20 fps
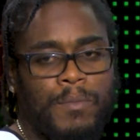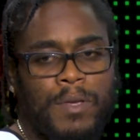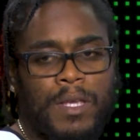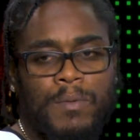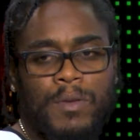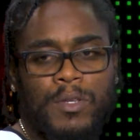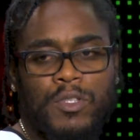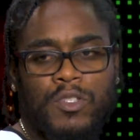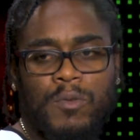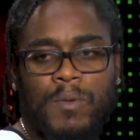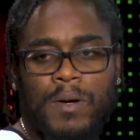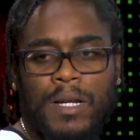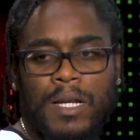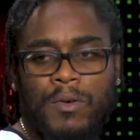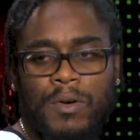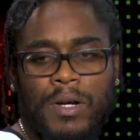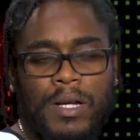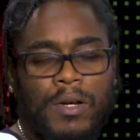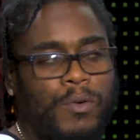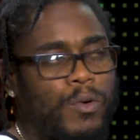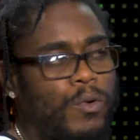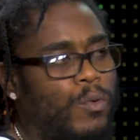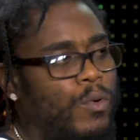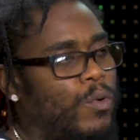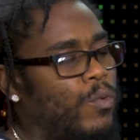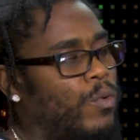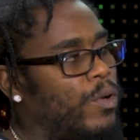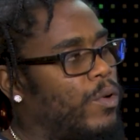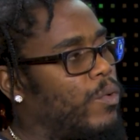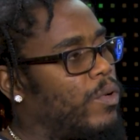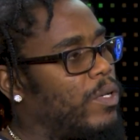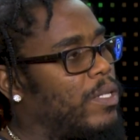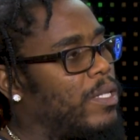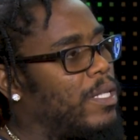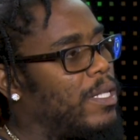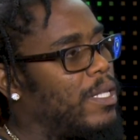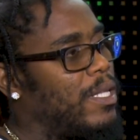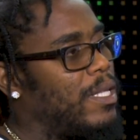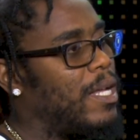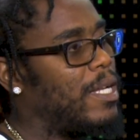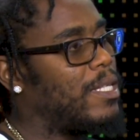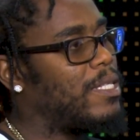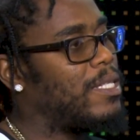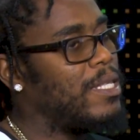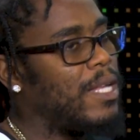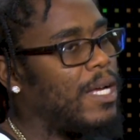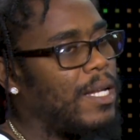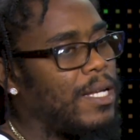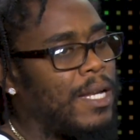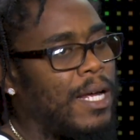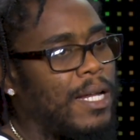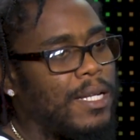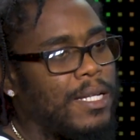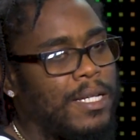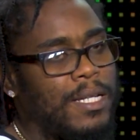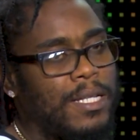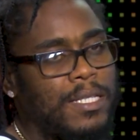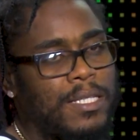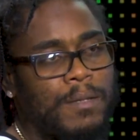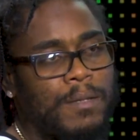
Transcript: maybe somebody that's not that